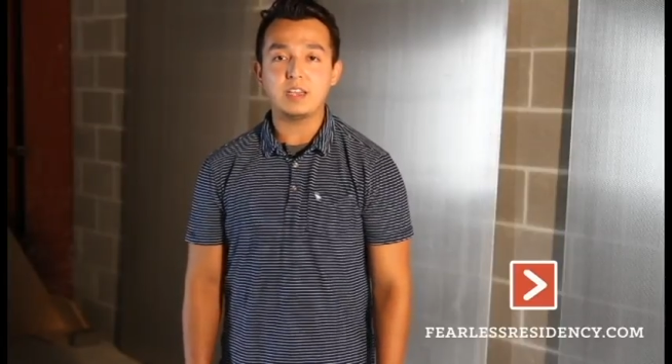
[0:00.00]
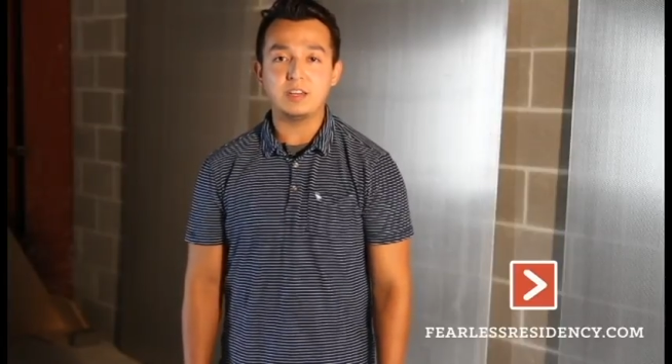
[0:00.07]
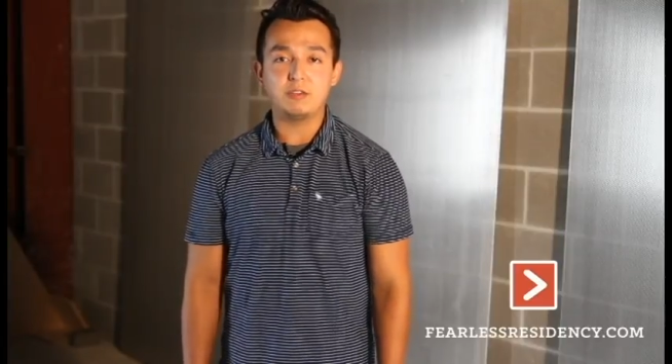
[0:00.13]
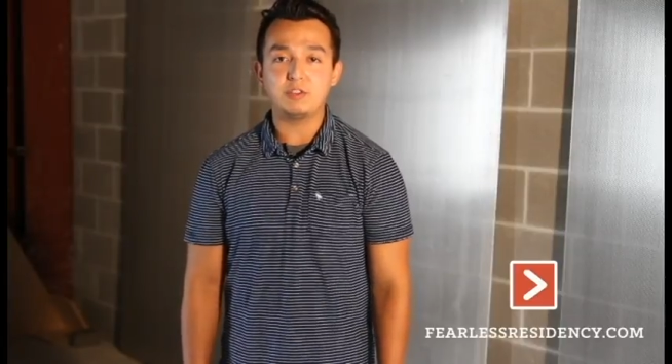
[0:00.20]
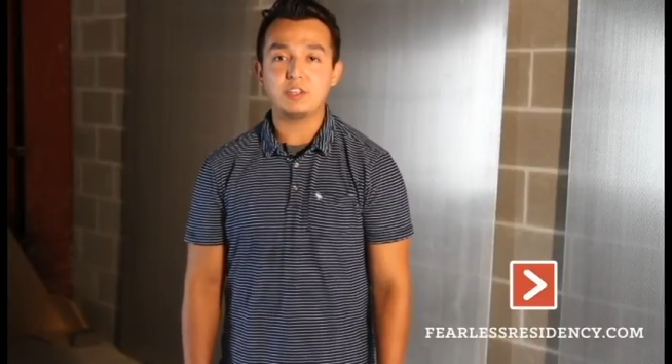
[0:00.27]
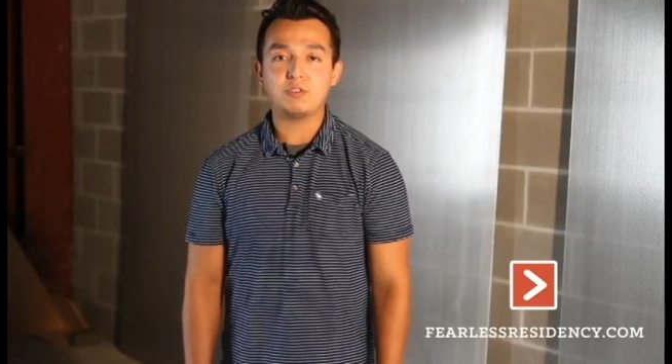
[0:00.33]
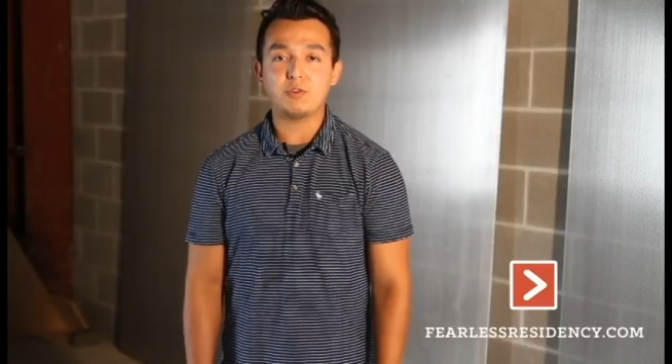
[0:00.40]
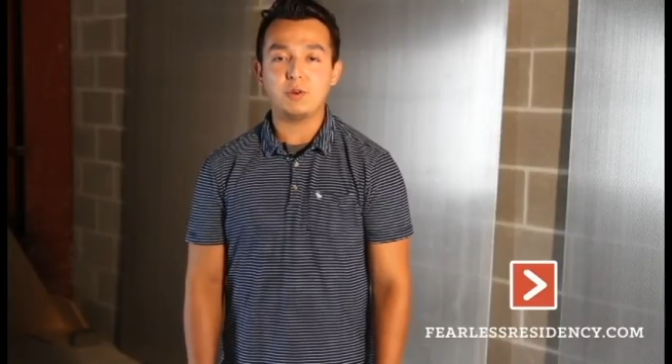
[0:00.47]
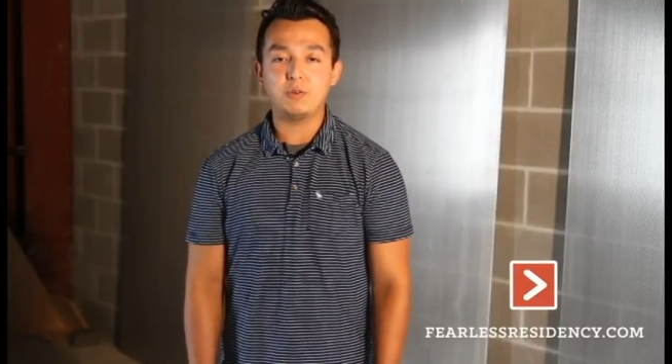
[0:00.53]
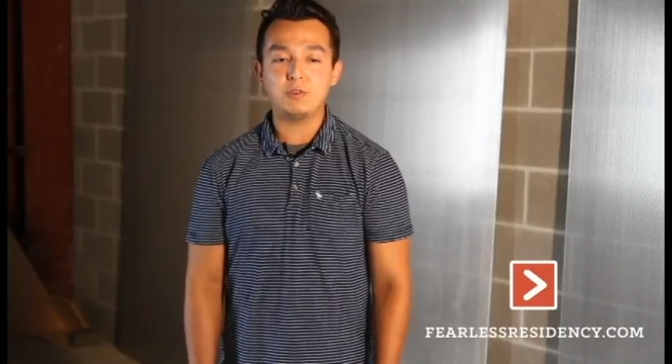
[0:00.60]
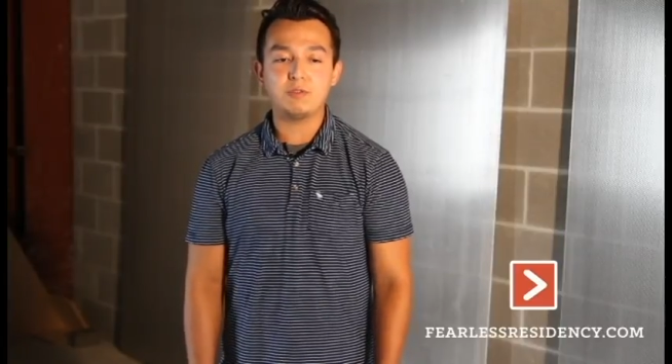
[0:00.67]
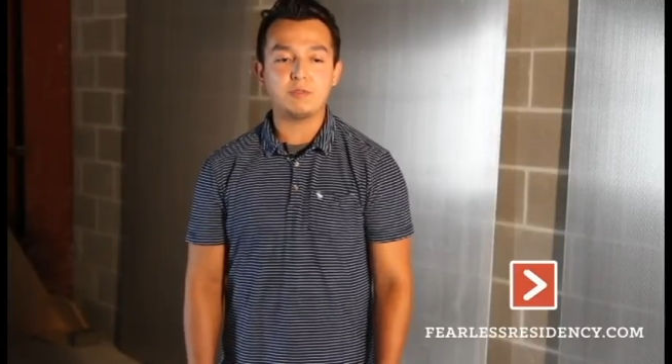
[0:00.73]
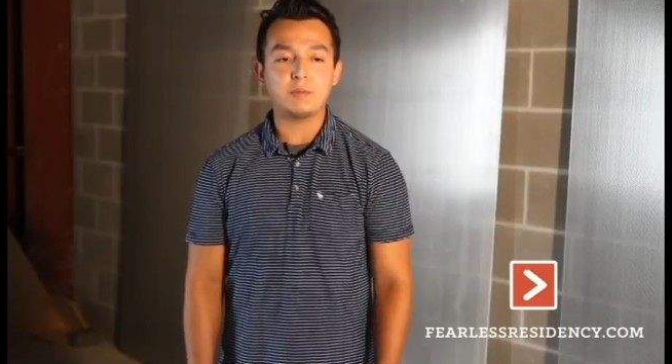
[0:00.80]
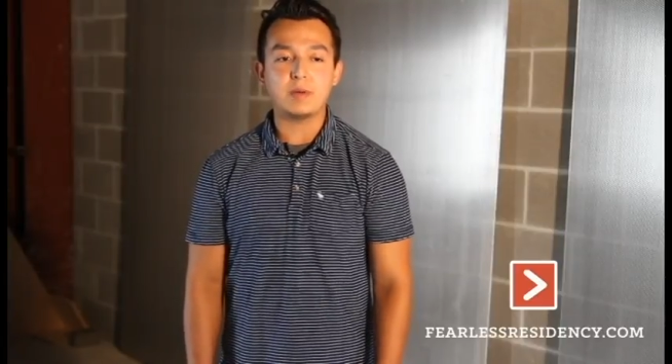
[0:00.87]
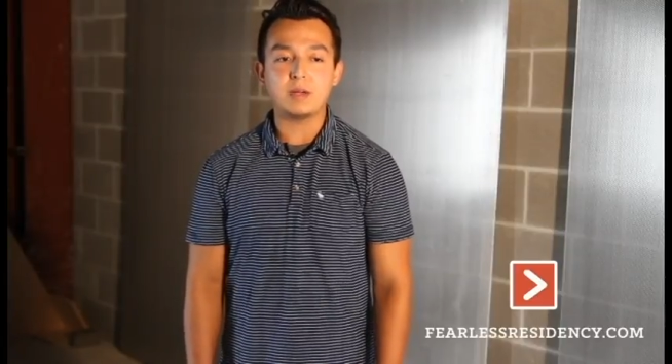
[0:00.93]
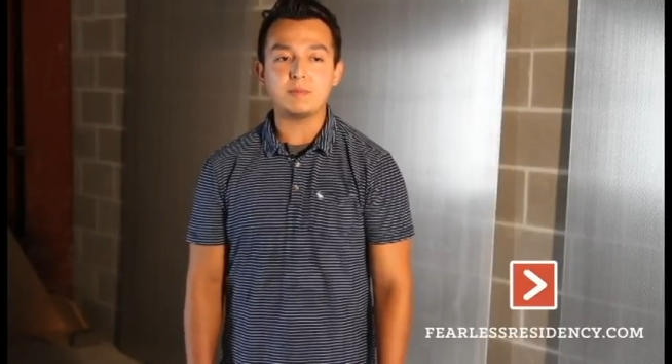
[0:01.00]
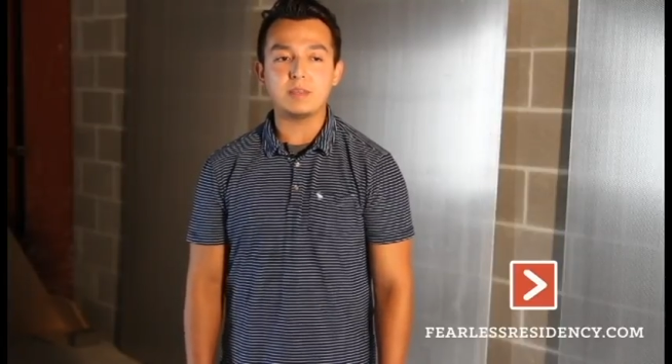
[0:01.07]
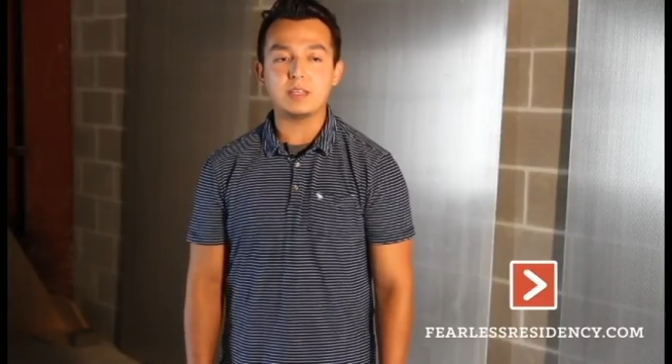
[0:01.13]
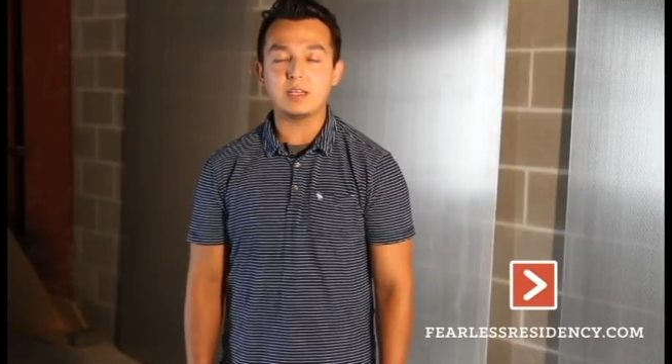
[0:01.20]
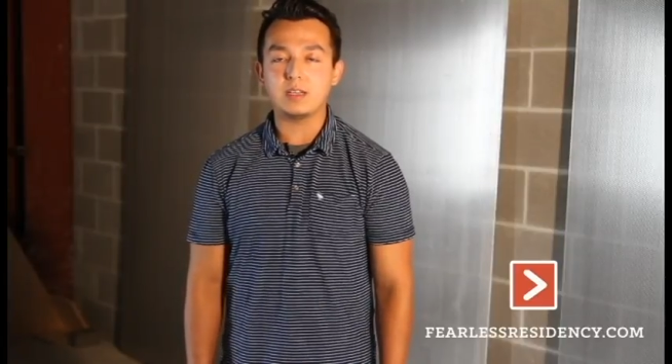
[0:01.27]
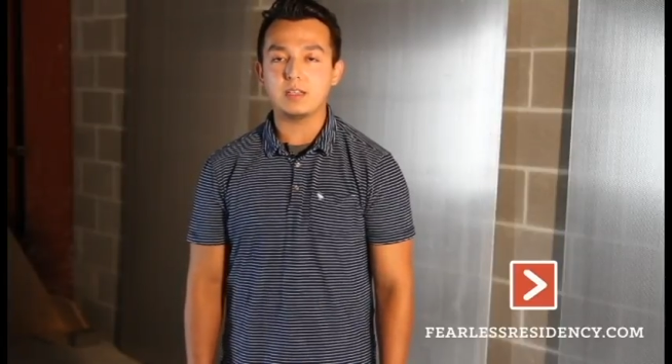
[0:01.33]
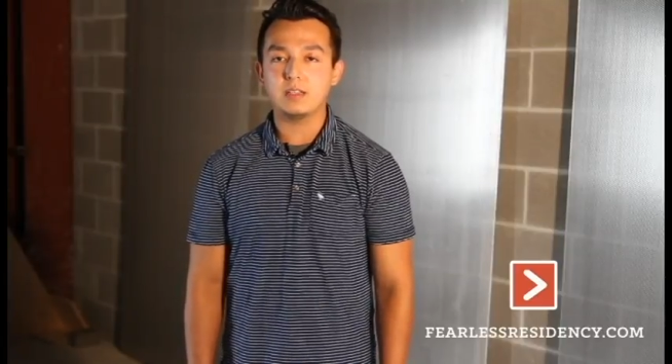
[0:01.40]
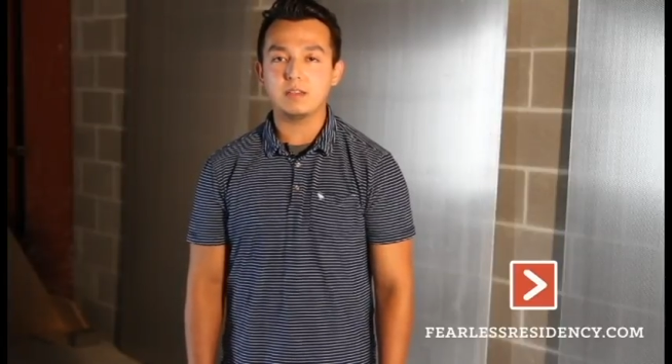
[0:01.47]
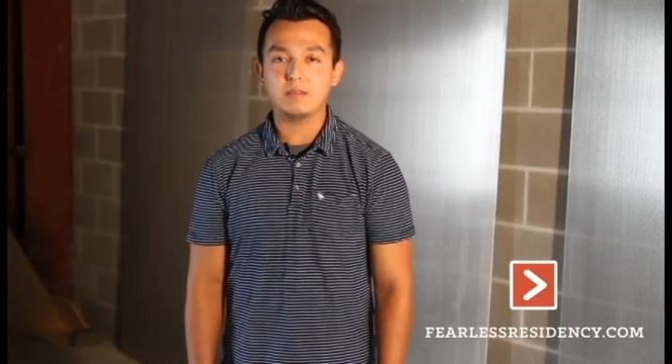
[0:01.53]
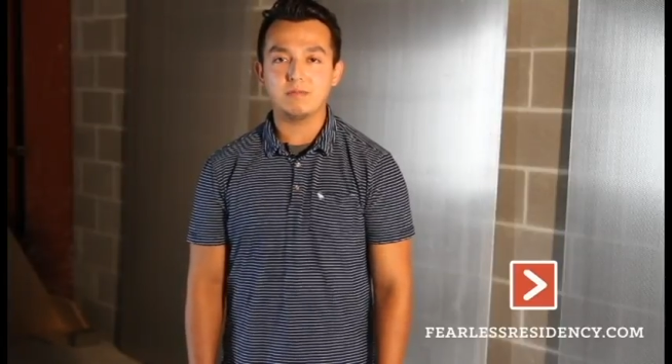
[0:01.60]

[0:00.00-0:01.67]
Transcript: and just always remind me that